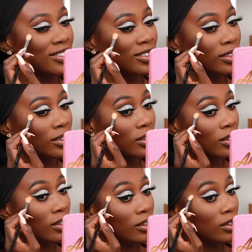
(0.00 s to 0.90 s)

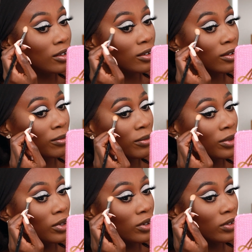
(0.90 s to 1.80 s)
So
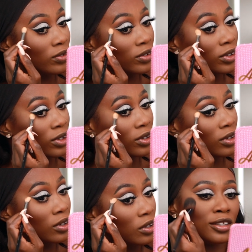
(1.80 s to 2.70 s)
beautiful.
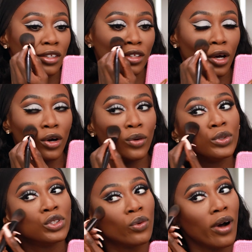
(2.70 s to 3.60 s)
No
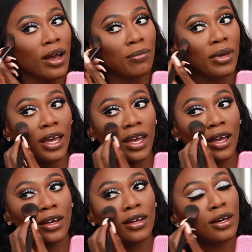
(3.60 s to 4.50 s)

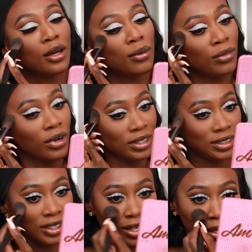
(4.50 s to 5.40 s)
swiping,
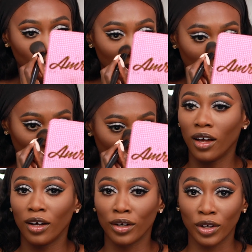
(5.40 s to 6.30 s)
press it in.
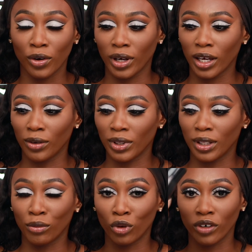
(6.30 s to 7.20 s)
Going in with
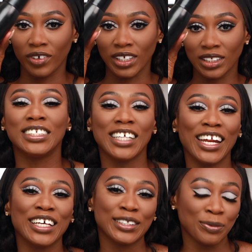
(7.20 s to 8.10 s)
the Morphe
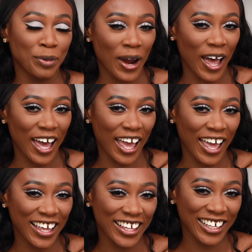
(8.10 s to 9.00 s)
setting spray.